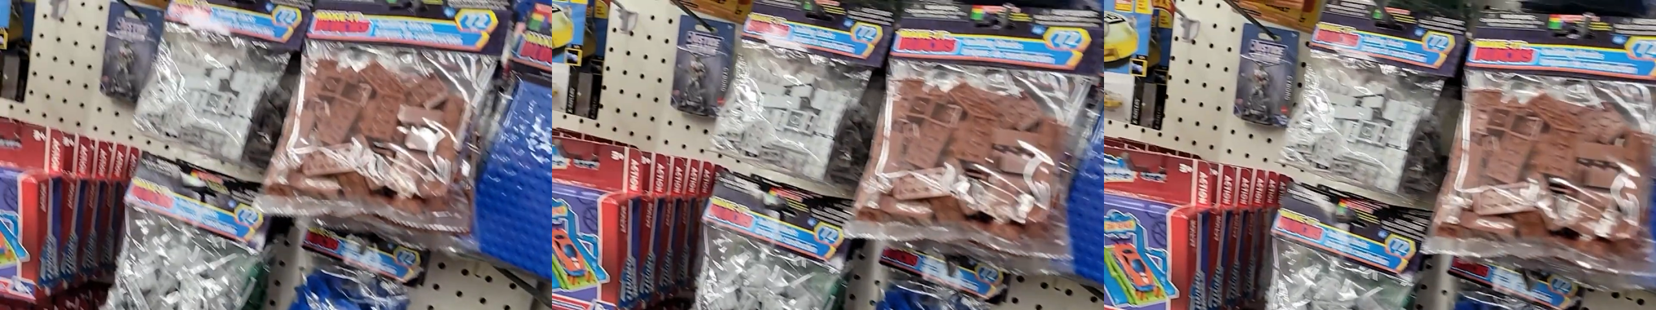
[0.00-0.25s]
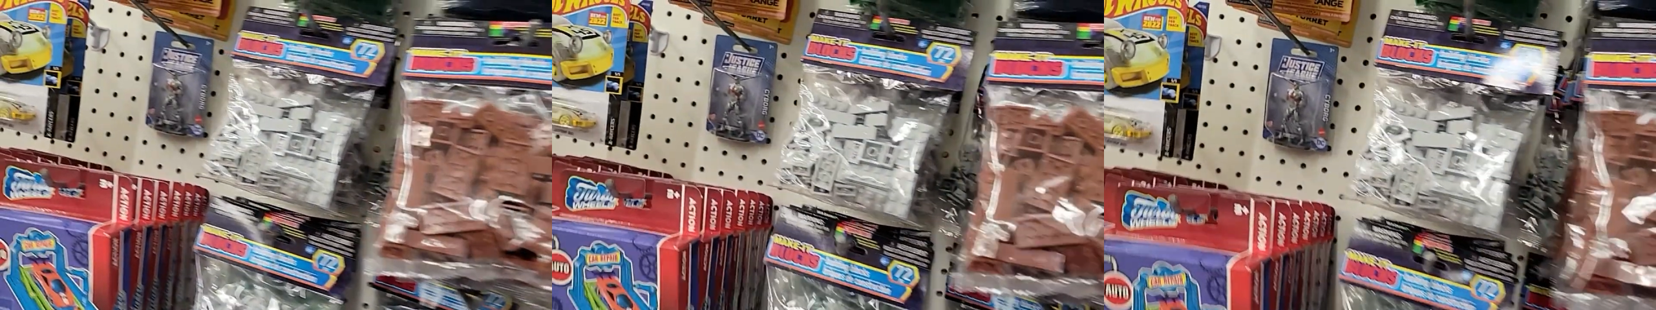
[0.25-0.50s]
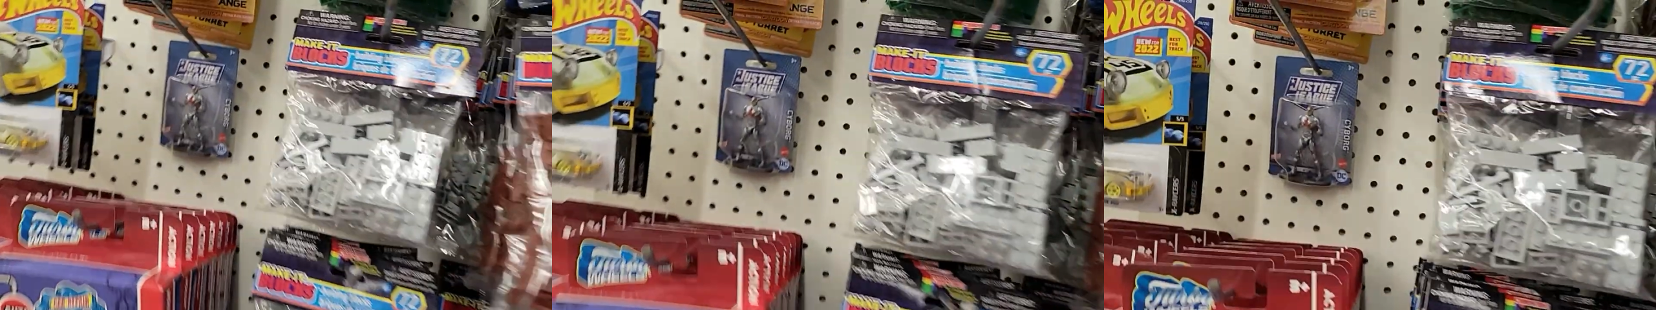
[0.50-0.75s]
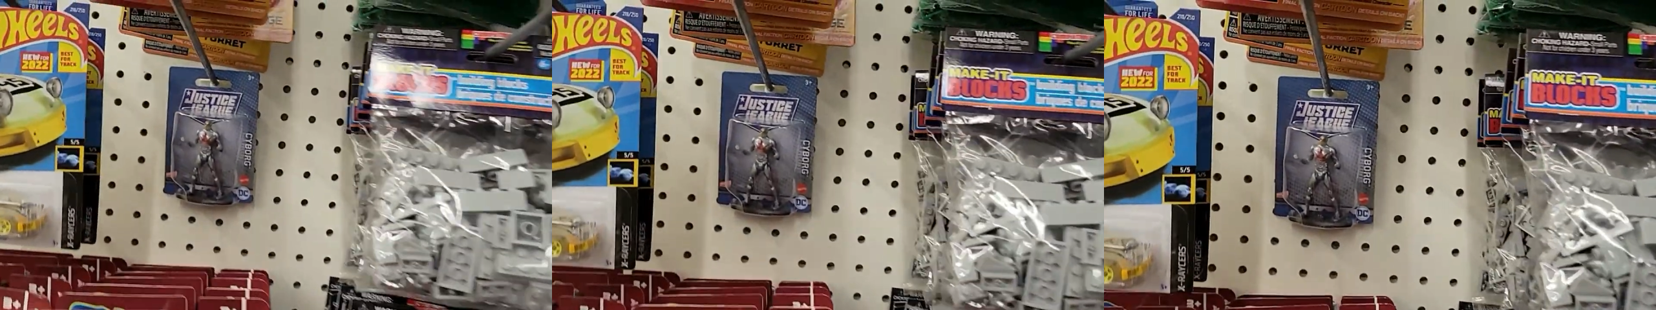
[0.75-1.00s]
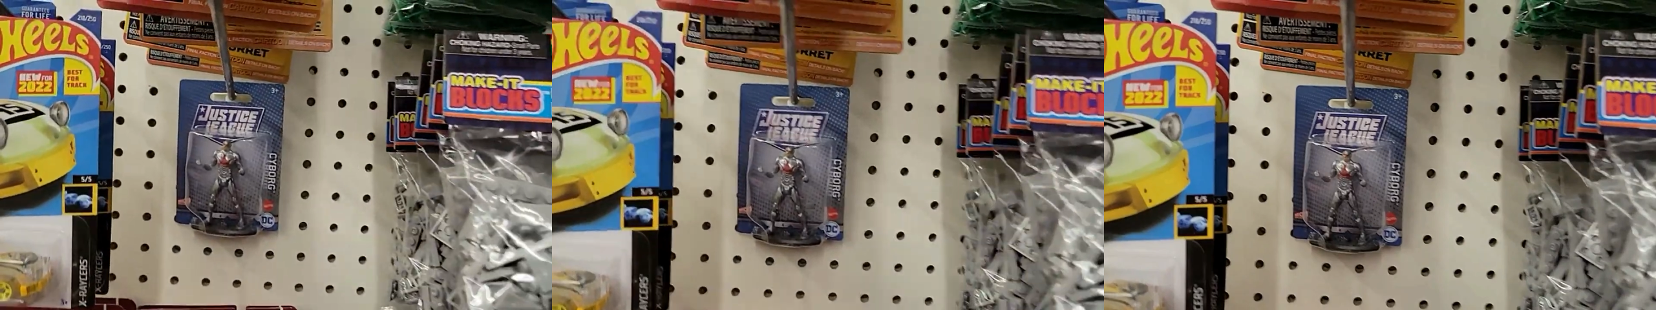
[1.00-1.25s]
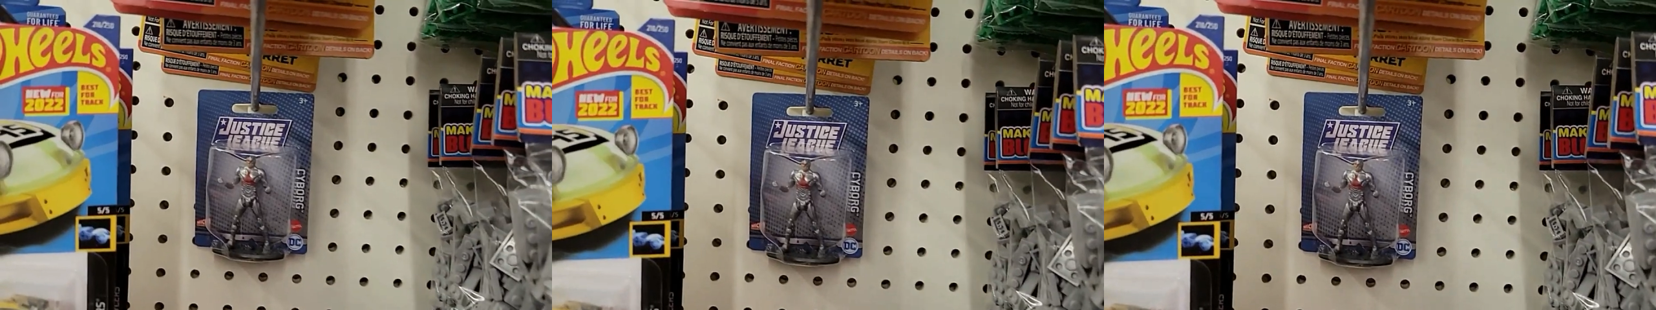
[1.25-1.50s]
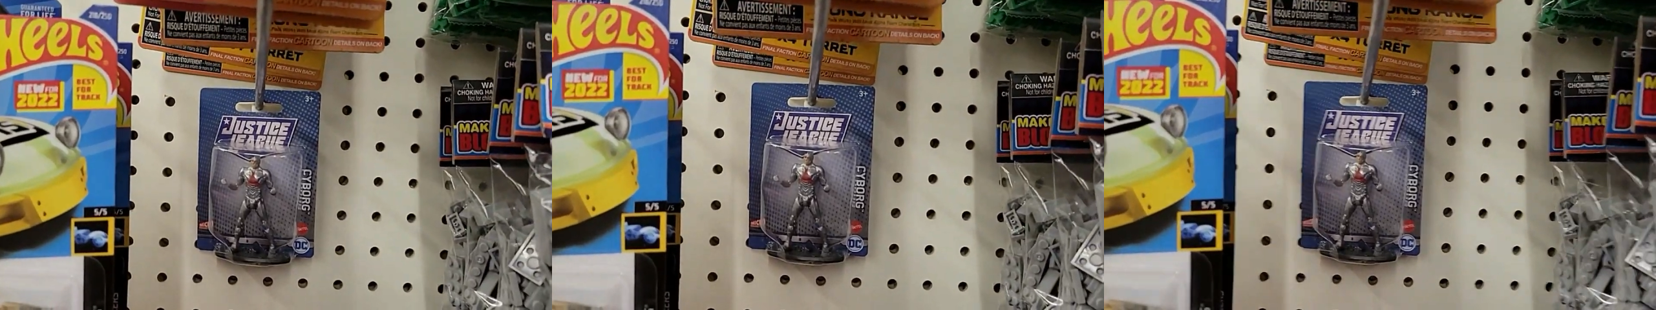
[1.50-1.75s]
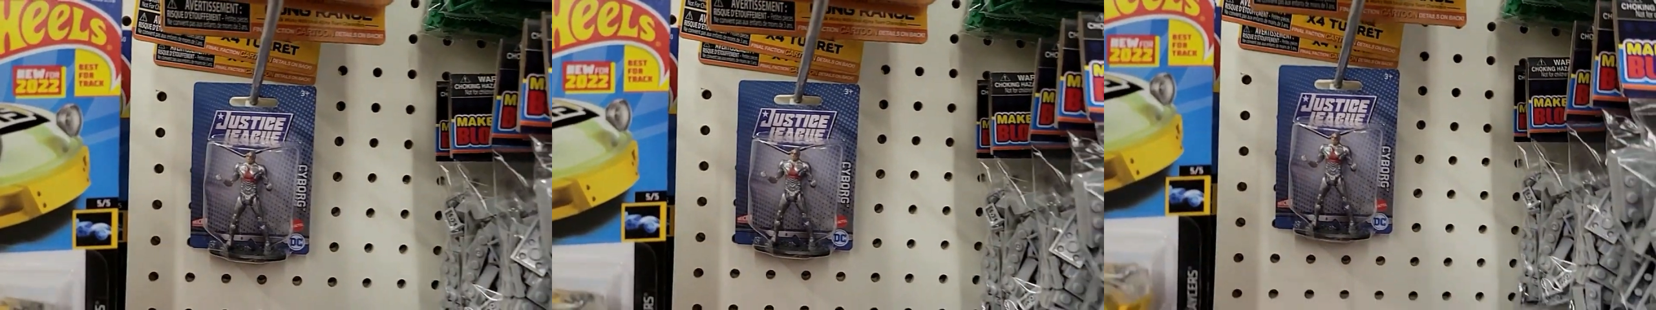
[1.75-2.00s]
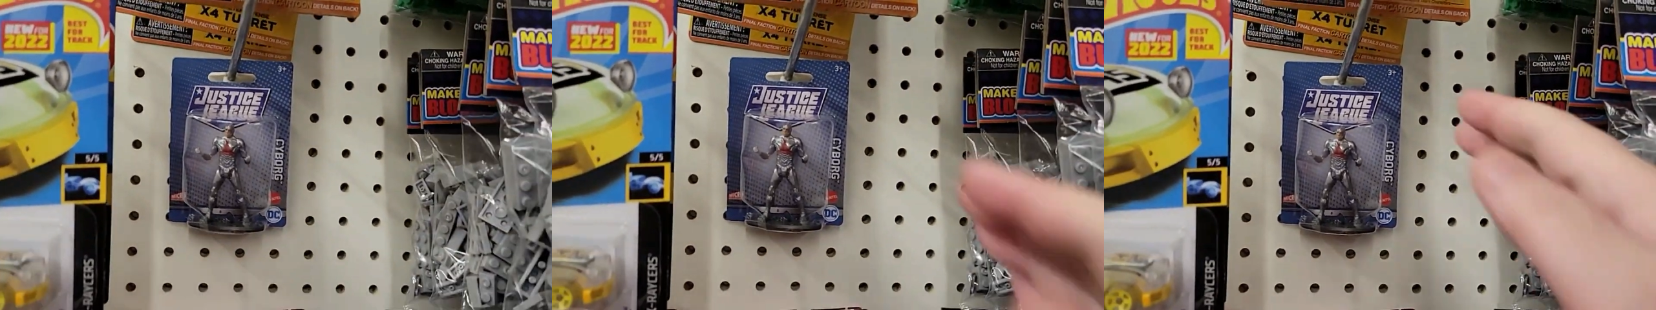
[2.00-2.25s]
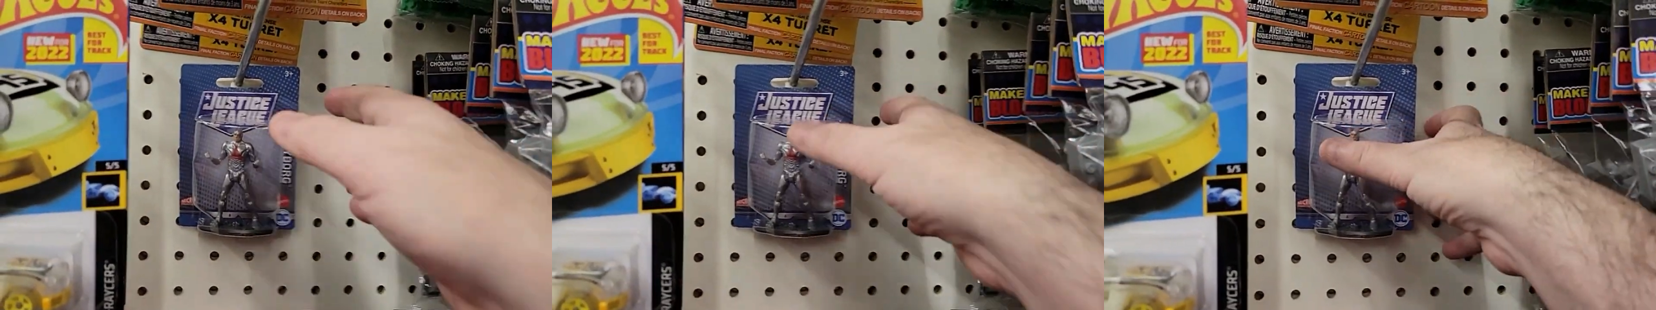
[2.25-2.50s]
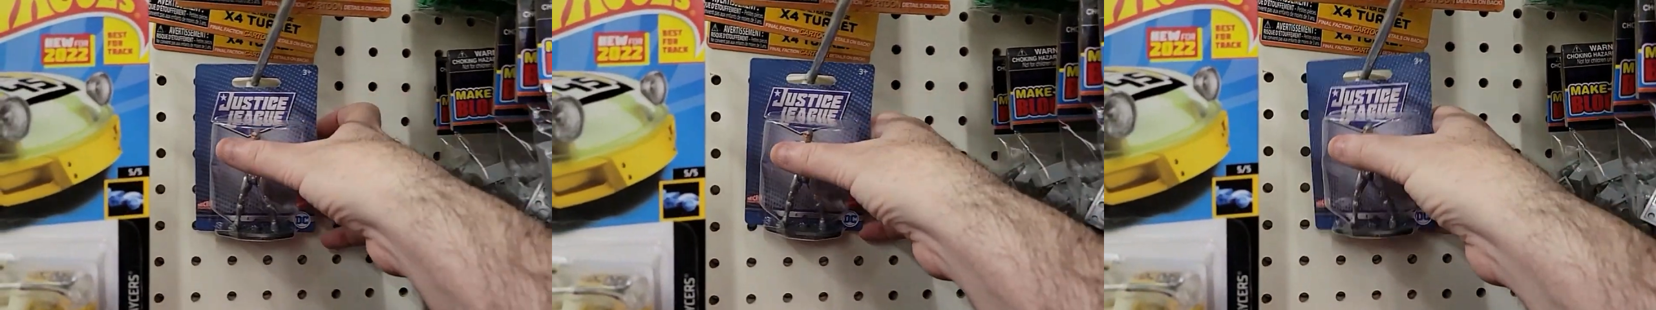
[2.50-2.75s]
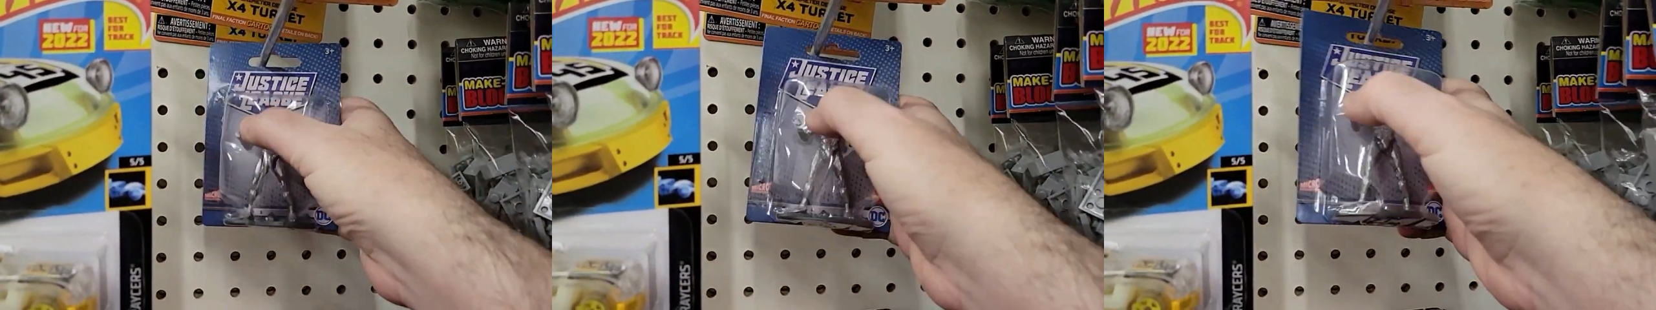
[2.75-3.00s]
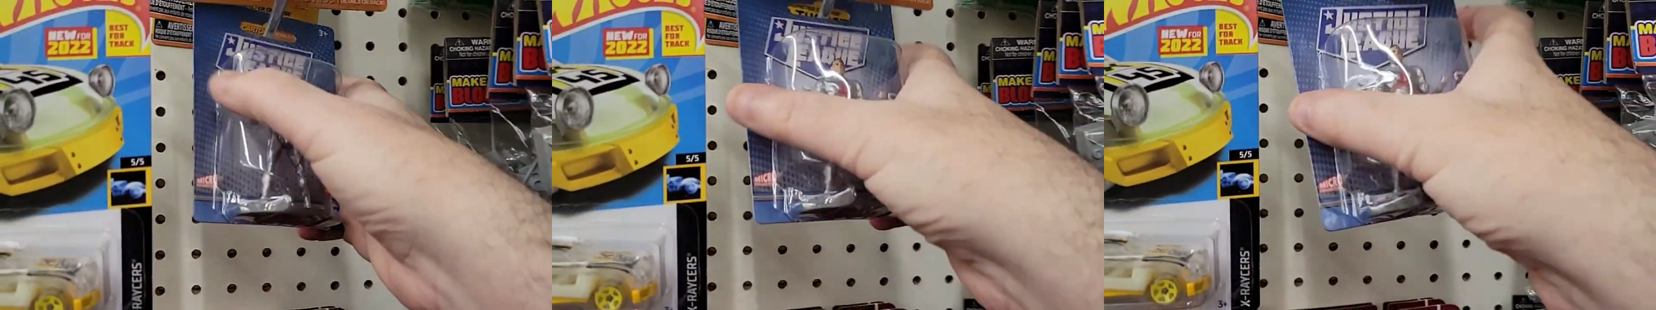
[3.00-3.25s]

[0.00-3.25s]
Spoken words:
Nobody's mouth can be seen.